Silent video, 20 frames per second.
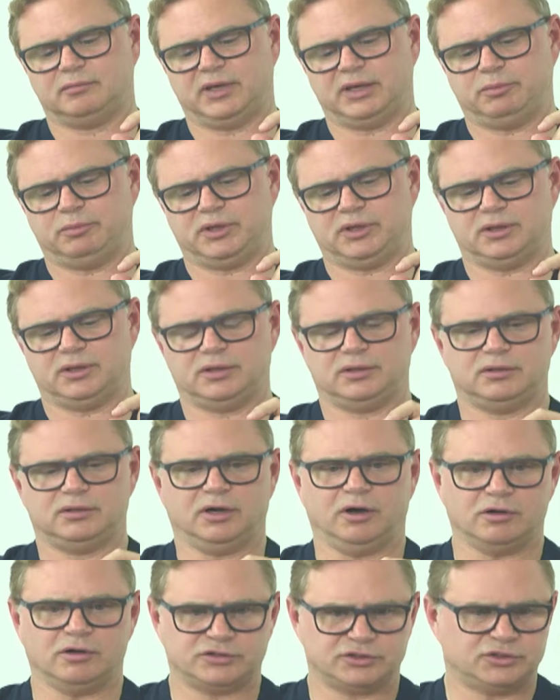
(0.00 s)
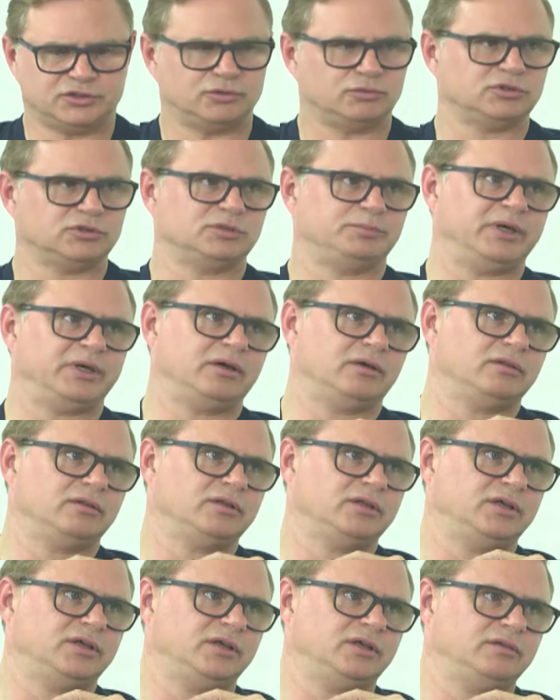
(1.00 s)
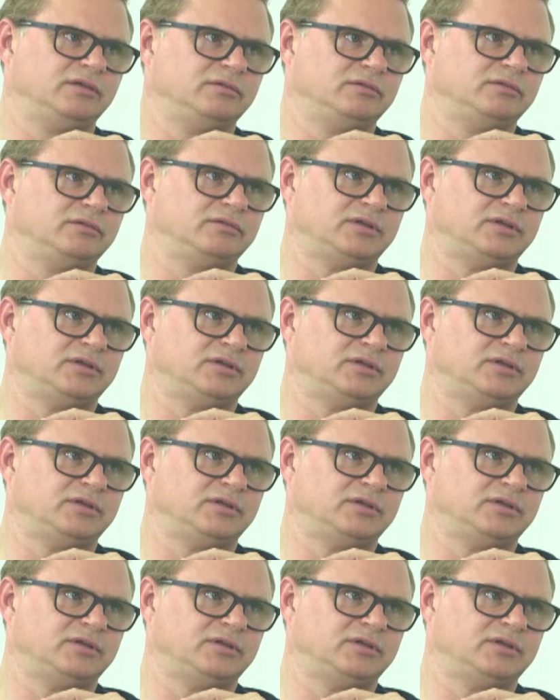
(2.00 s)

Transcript: maybe articles about the